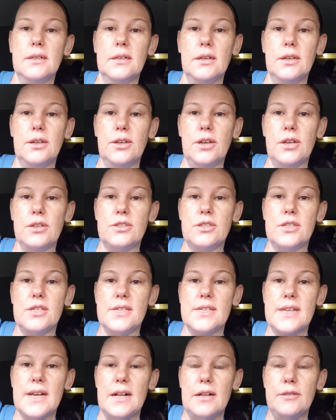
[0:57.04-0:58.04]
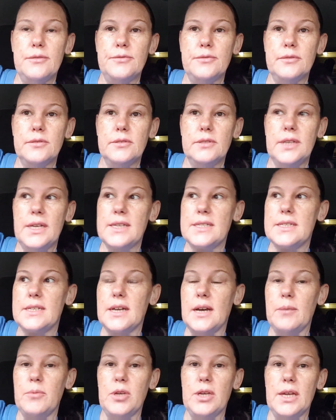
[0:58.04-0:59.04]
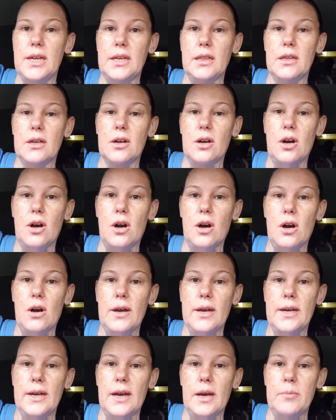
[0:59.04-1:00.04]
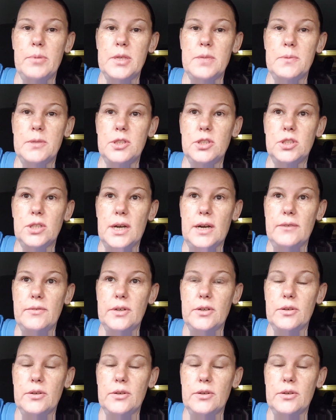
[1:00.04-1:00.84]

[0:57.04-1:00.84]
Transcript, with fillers: Note to self, next time you get in the car and hubby's been driving,